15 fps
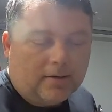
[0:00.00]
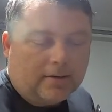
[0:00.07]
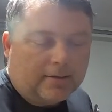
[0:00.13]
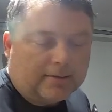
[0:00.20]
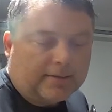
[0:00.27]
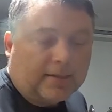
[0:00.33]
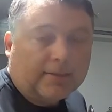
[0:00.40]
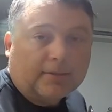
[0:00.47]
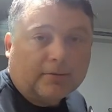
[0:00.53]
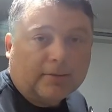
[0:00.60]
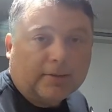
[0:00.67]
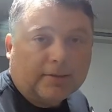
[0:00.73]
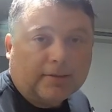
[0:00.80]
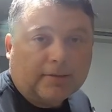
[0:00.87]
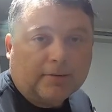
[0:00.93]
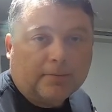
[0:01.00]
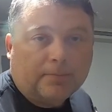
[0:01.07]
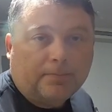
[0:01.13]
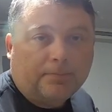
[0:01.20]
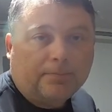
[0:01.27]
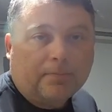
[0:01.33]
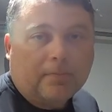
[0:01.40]
accessories,
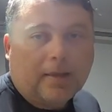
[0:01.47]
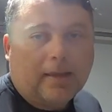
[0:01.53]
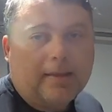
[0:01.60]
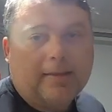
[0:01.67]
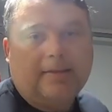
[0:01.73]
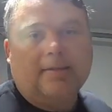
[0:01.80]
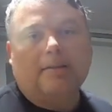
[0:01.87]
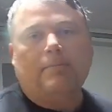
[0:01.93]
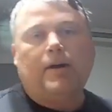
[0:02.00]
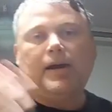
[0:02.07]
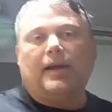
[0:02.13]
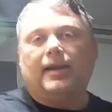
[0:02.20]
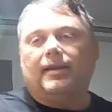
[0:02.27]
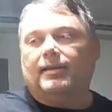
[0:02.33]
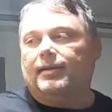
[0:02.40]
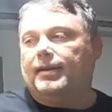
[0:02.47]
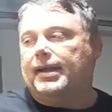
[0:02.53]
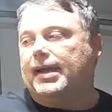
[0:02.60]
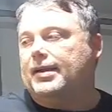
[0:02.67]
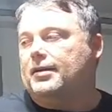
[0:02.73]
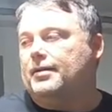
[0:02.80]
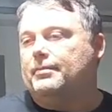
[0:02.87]
and then you can buy an
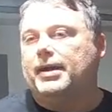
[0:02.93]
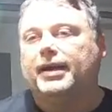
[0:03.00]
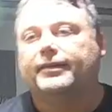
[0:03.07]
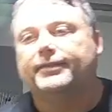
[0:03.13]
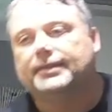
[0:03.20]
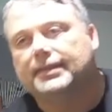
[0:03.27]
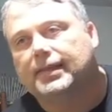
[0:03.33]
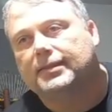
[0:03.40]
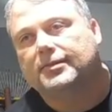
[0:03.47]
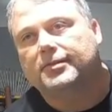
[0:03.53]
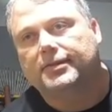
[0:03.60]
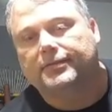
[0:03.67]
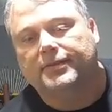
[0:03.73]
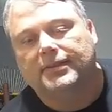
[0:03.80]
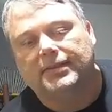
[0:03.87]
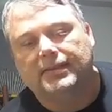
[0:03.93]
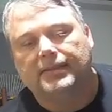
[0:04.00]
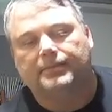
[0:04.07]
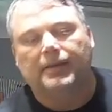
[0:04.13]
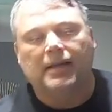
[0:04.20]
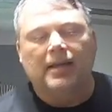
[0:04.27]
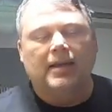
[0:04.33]
add-on pack of accessories for cheap.